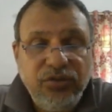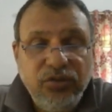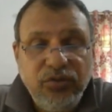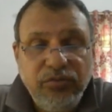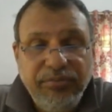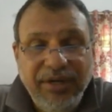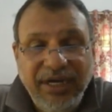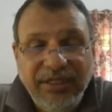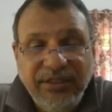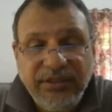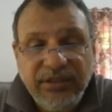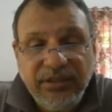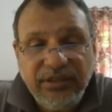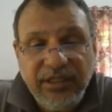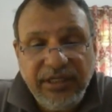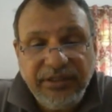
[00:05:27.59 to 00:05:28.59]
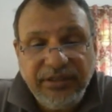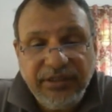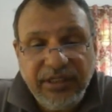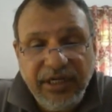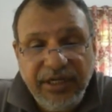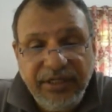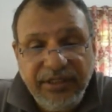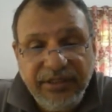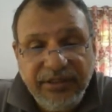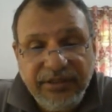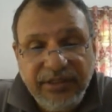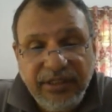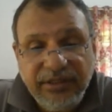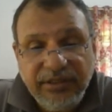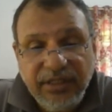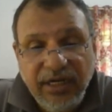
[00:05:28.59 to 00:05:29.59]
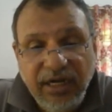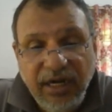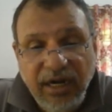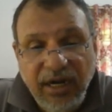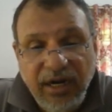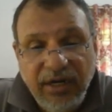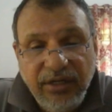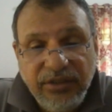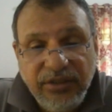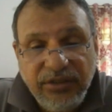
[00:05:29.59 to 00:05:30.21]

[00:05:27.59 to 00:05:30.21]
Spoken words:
two masses, let's write this as R.